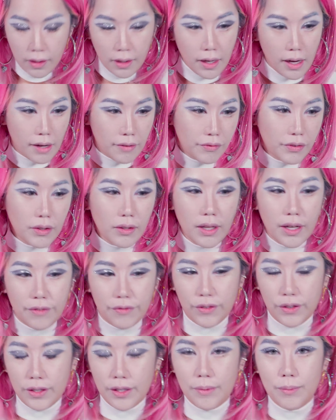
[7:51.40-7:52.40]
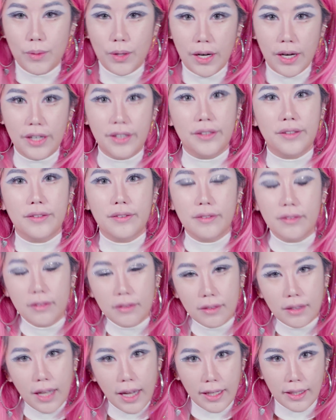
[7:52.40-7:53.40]
I feel like for him, right,
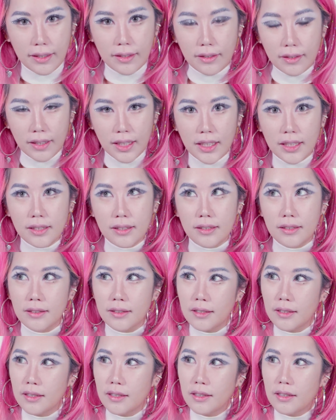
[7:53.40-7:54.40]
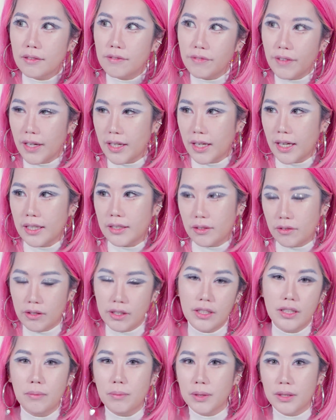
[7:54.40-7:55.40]
like his fate has
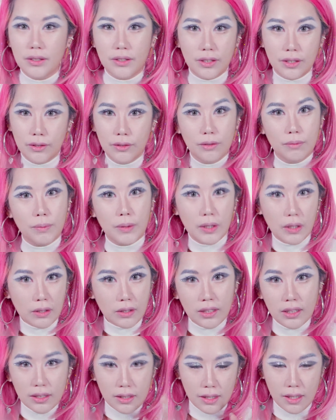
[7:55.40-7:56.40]
already been sealed because his